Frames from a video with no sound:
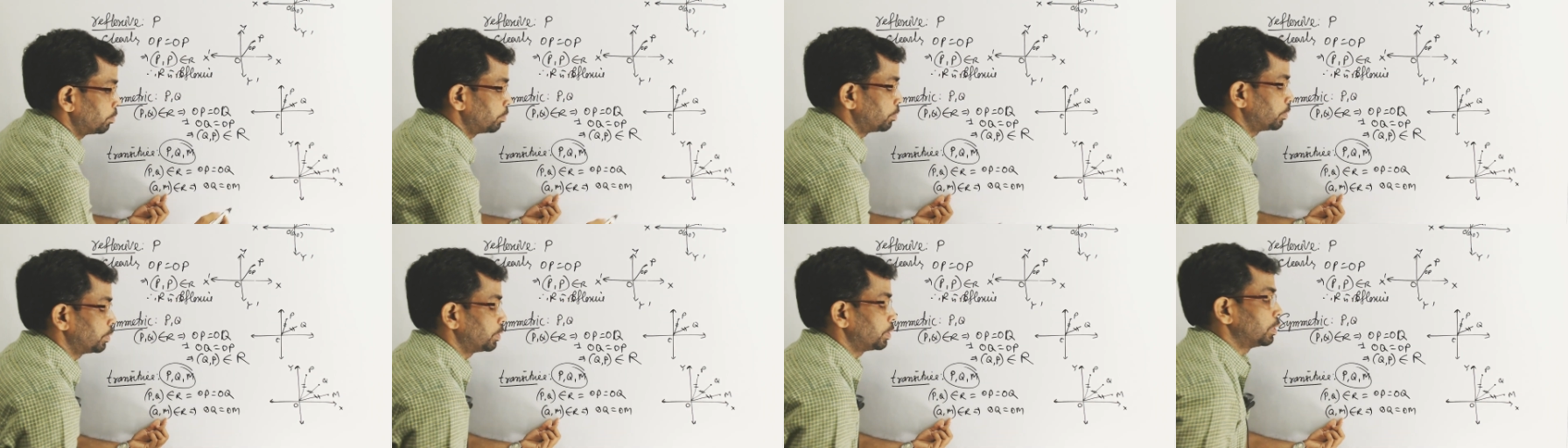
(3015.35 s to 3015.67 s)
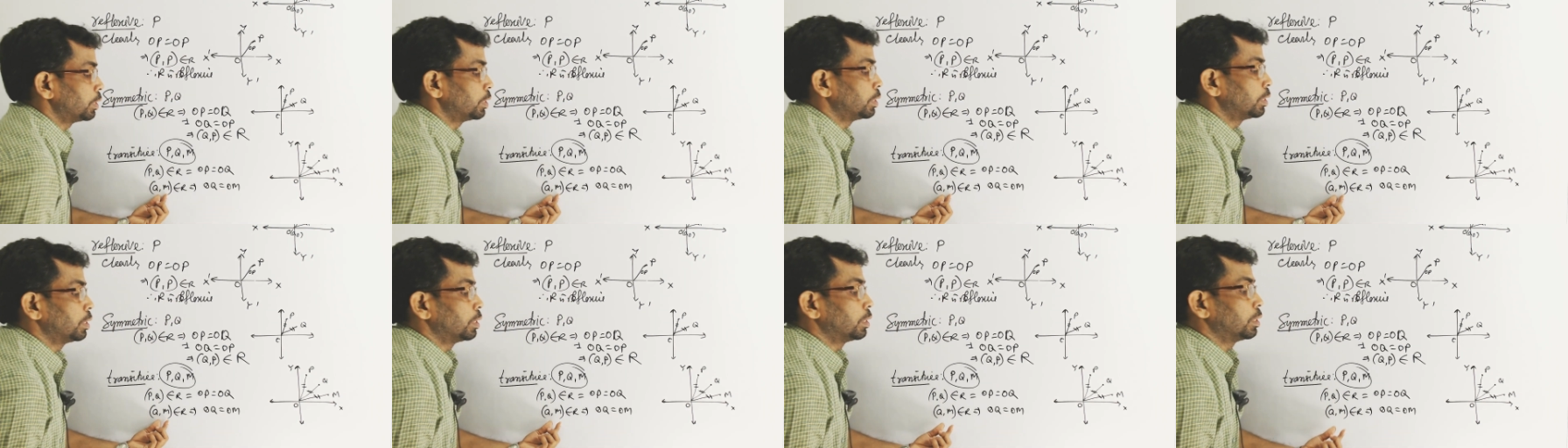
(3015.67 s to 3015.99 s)
Now
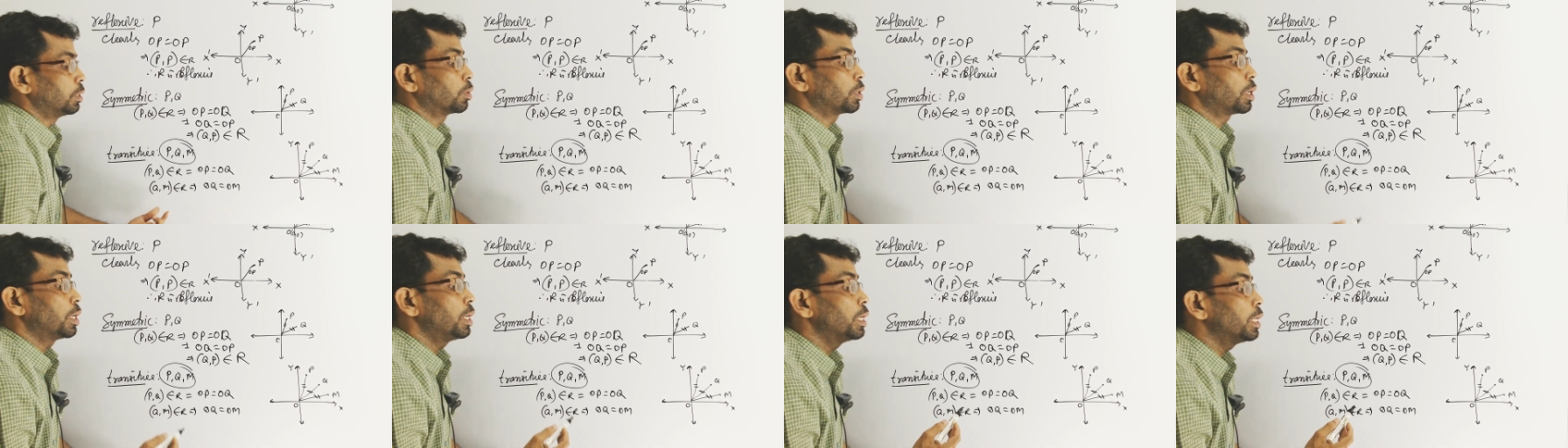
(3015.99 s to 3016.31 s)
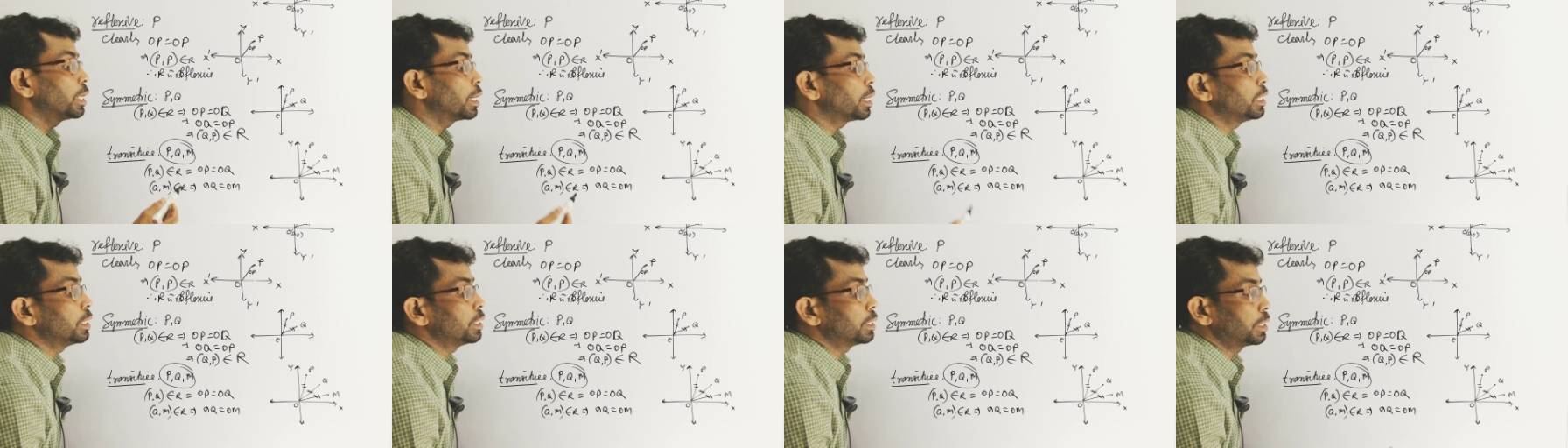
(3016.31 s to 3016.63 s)
clearly in the
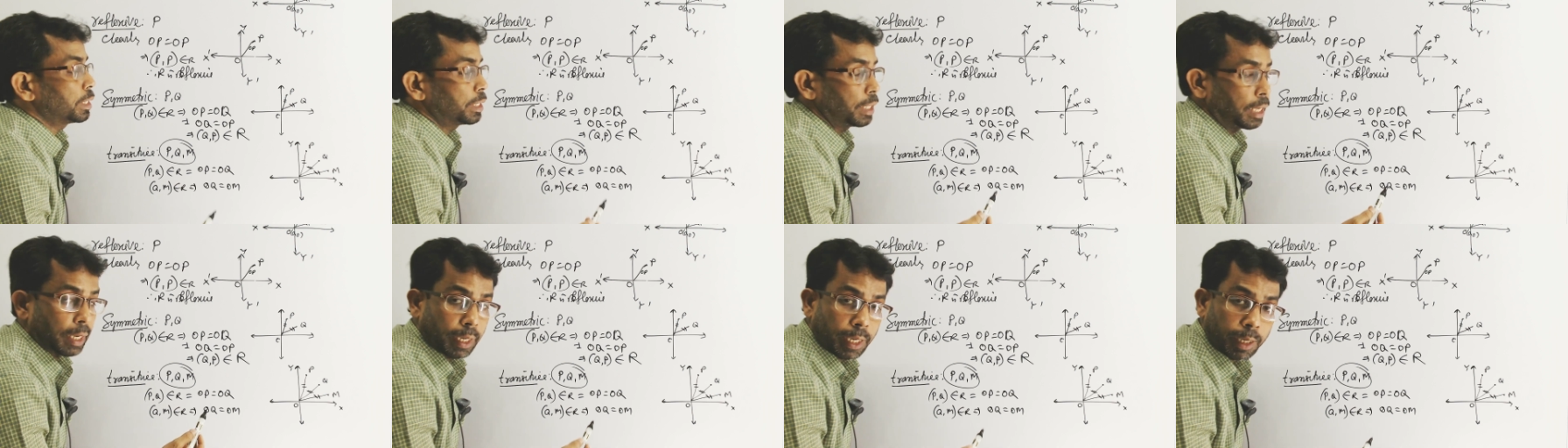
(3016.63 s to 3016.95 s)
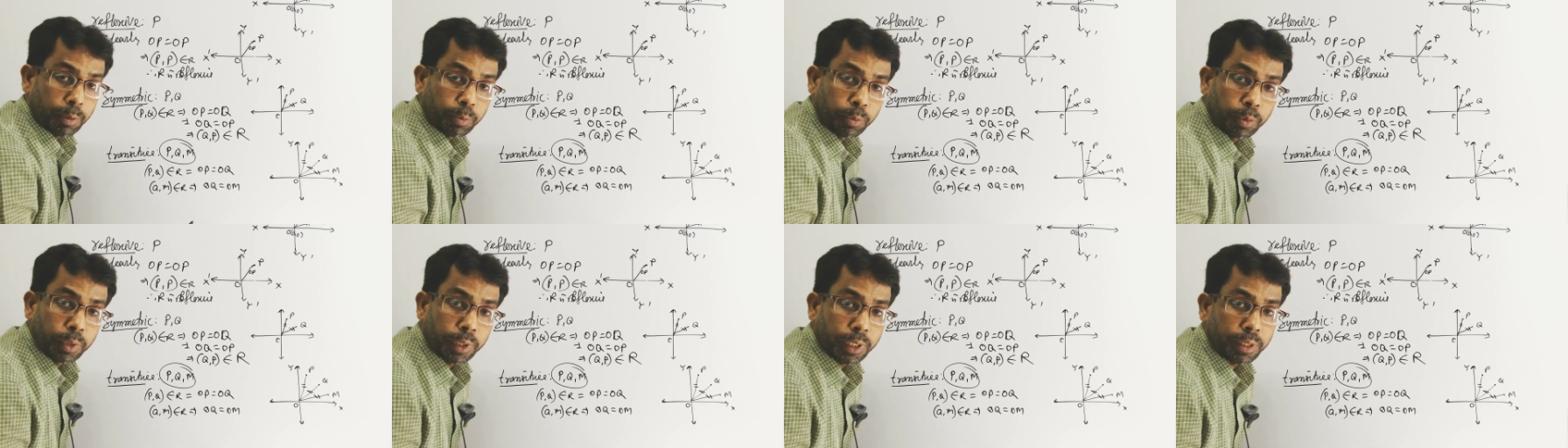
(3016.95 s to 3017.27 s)
diagram we can
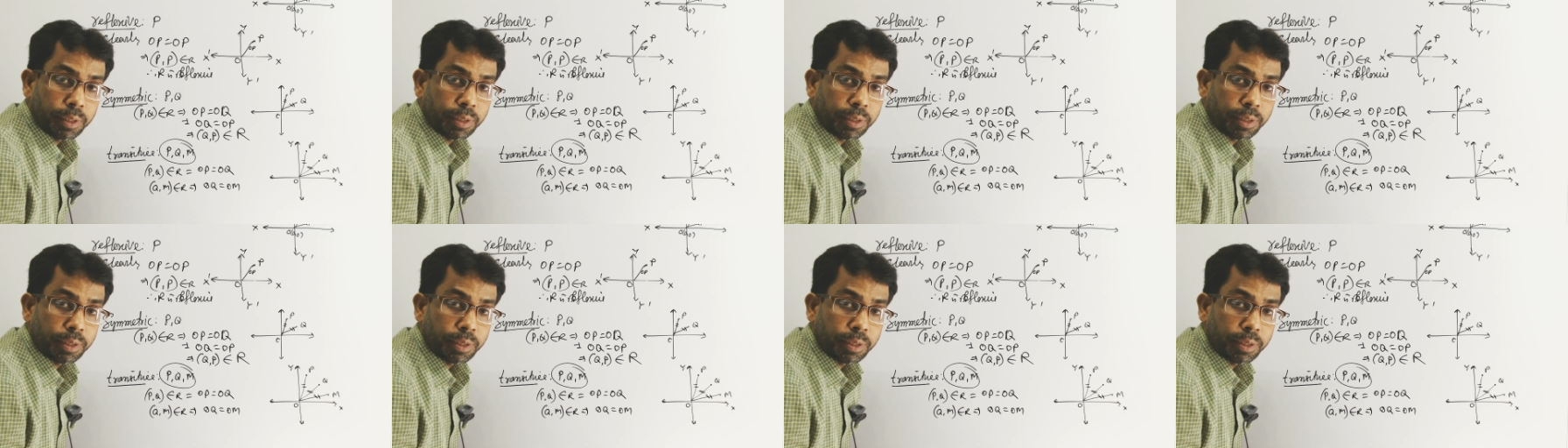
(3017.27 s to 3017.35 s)
see,